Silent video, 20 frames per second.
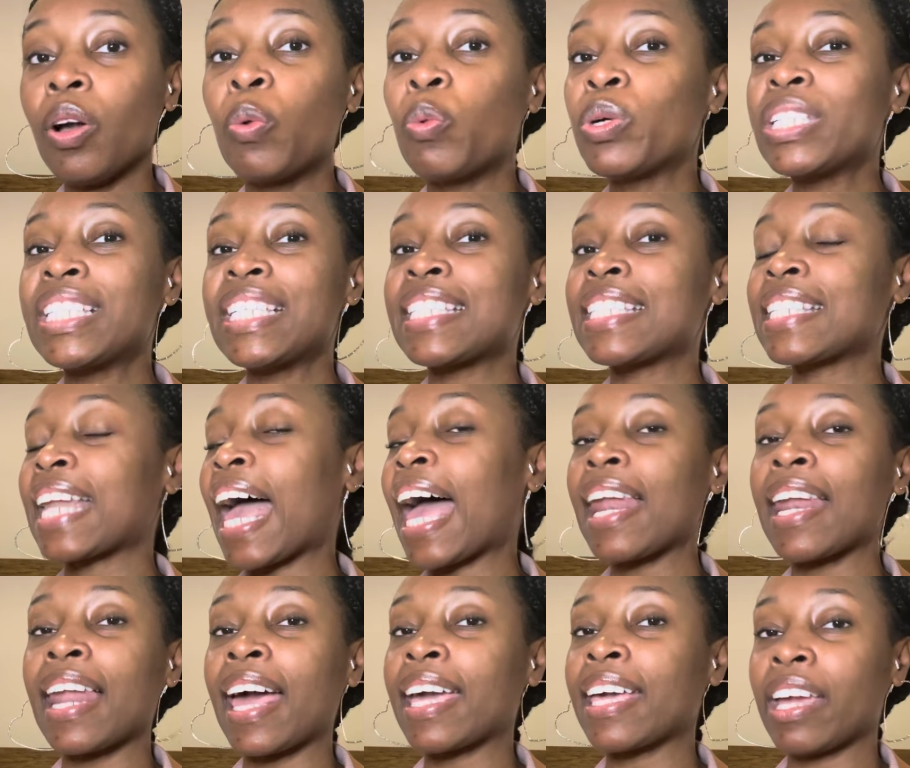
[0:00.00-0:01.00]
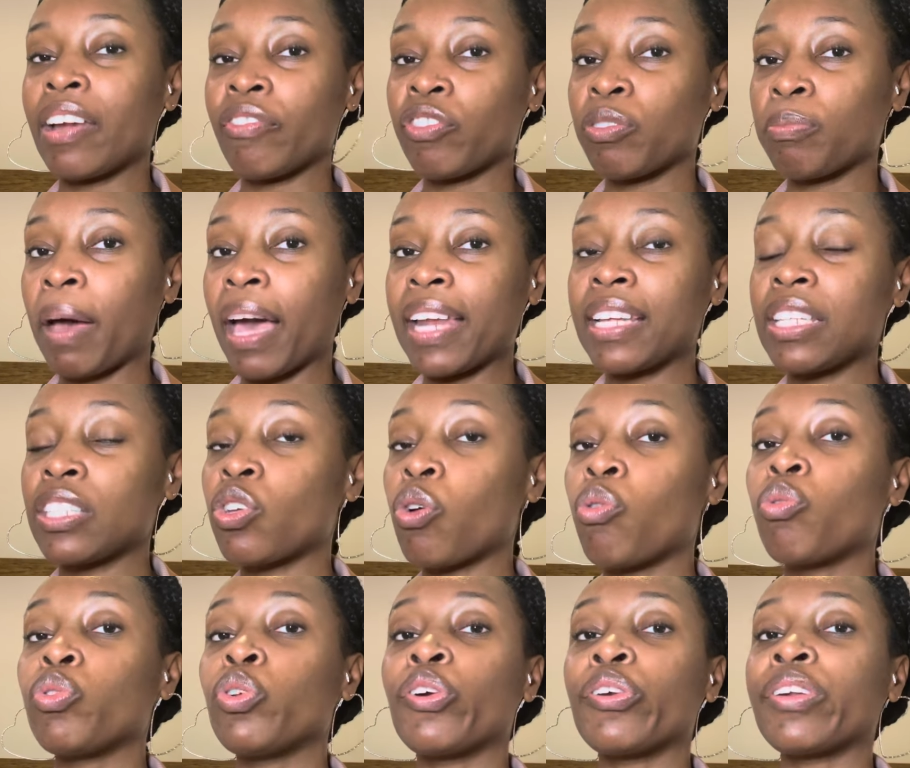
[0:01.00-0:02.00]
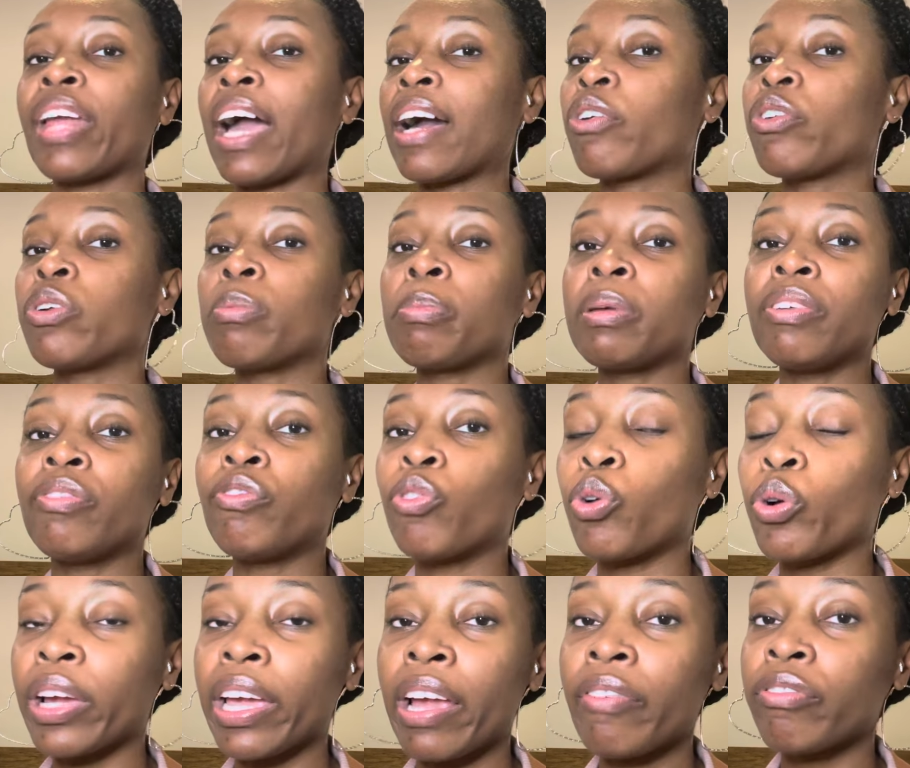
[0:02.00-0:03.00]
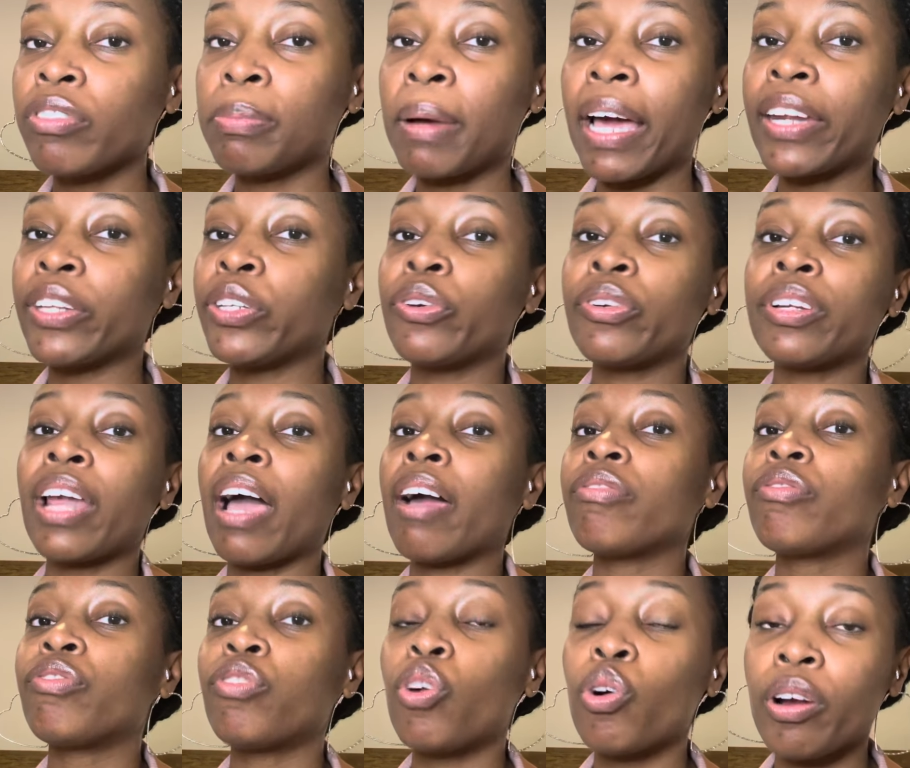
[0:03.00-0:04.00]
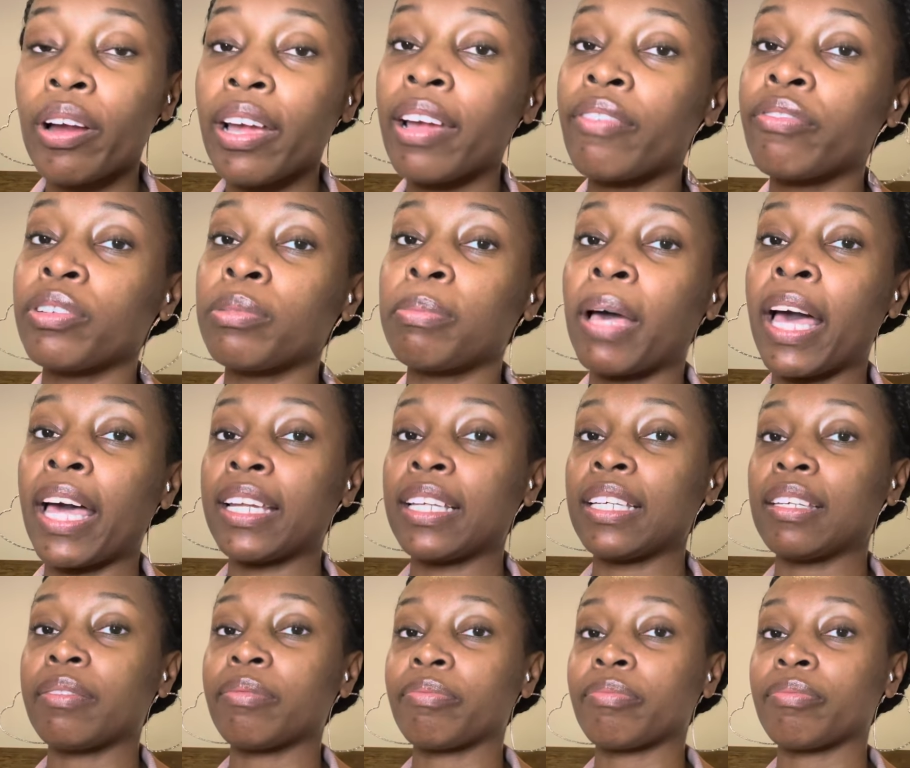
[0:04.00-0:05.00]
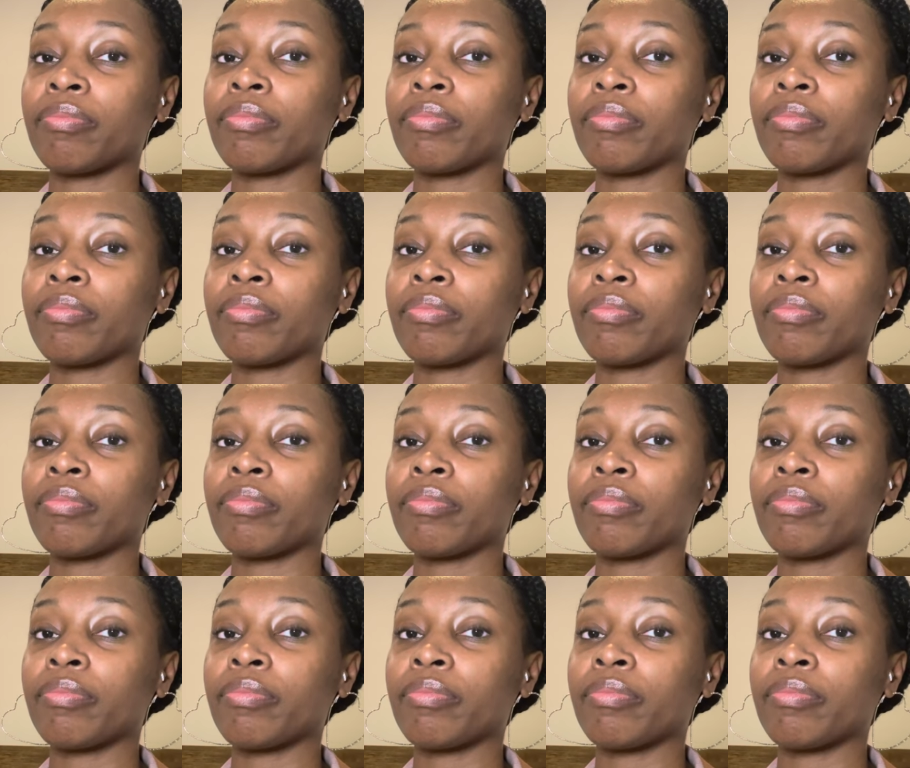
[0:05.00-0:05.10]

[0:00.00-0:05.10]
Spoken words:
which is not like everybody. So you're not going to be for everybody. You're not for everybody.